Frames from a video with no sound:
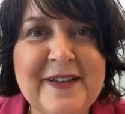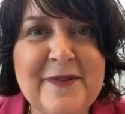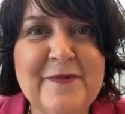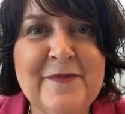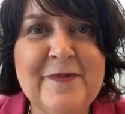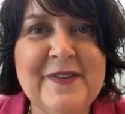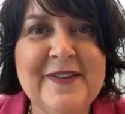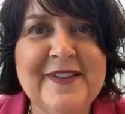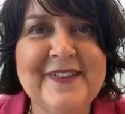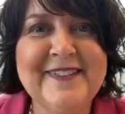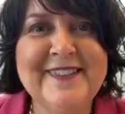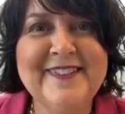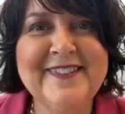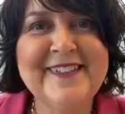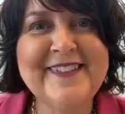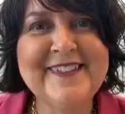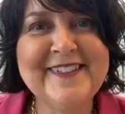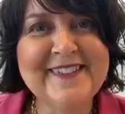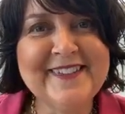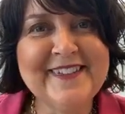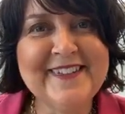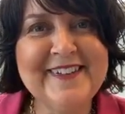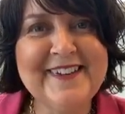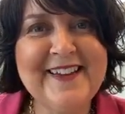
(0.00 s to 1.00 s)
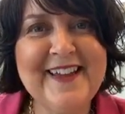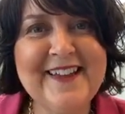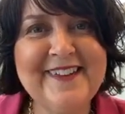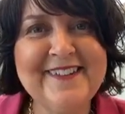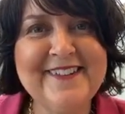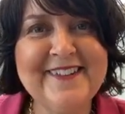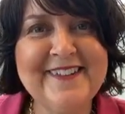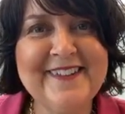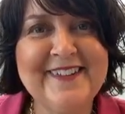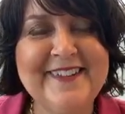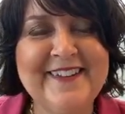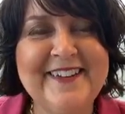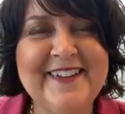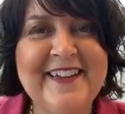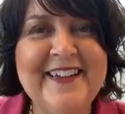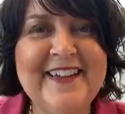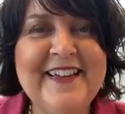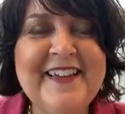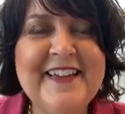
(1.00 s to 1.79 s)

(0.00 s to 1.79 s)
of this is connection.